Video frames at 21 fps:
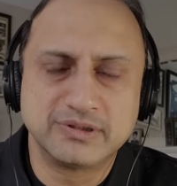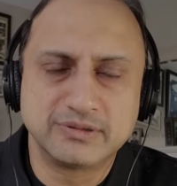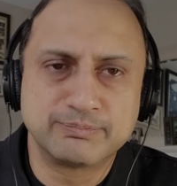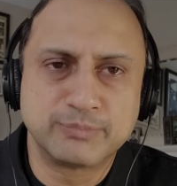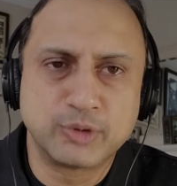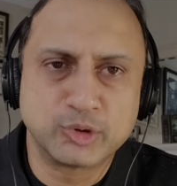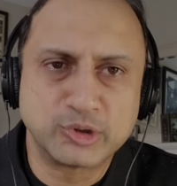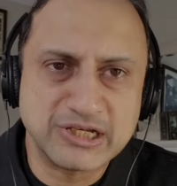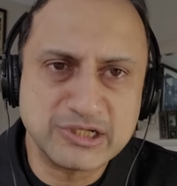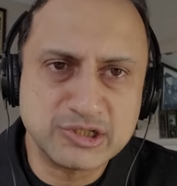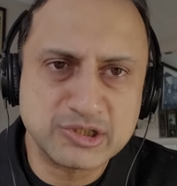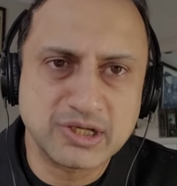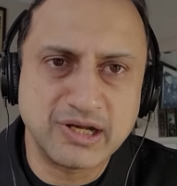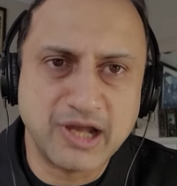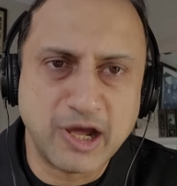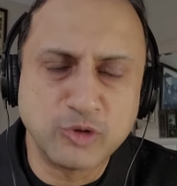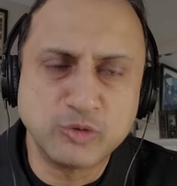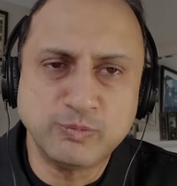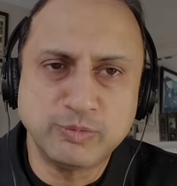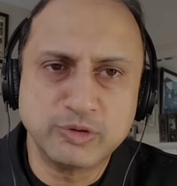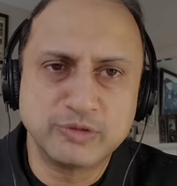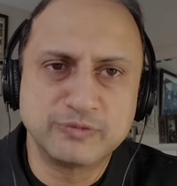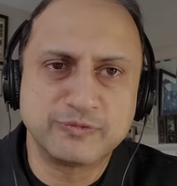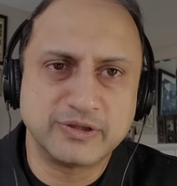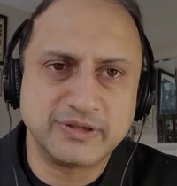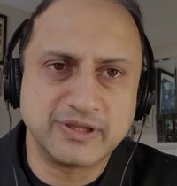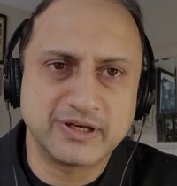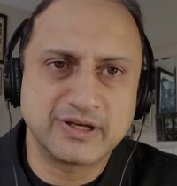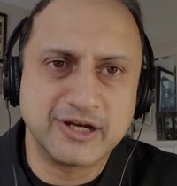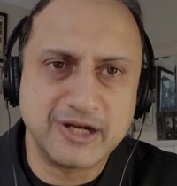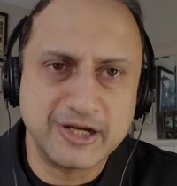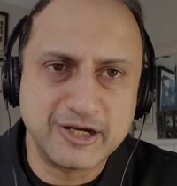potential output for
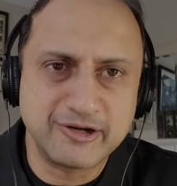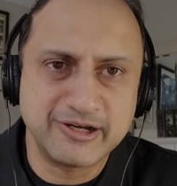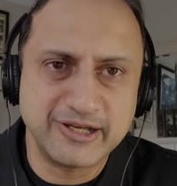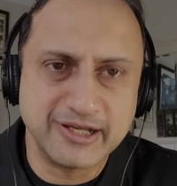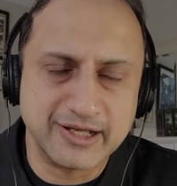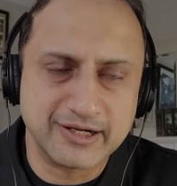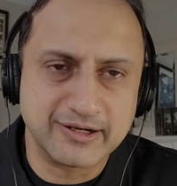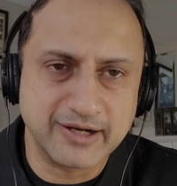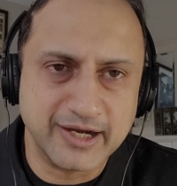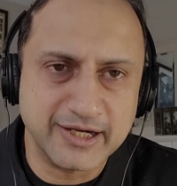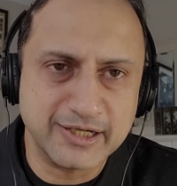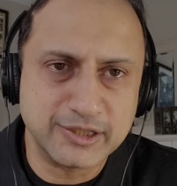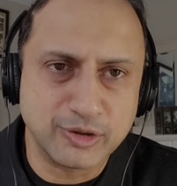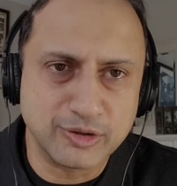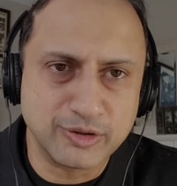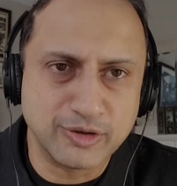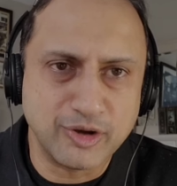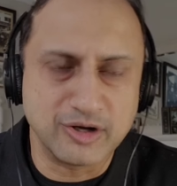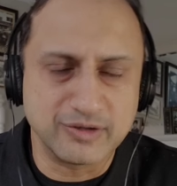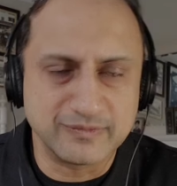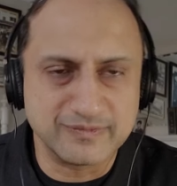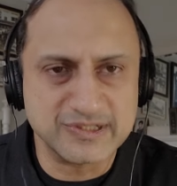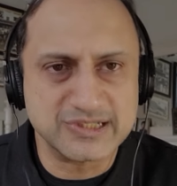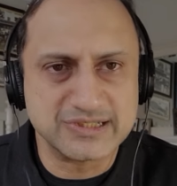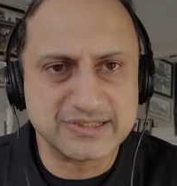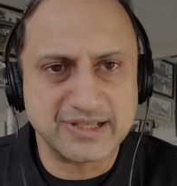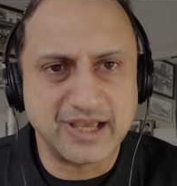the country are right or not, which is,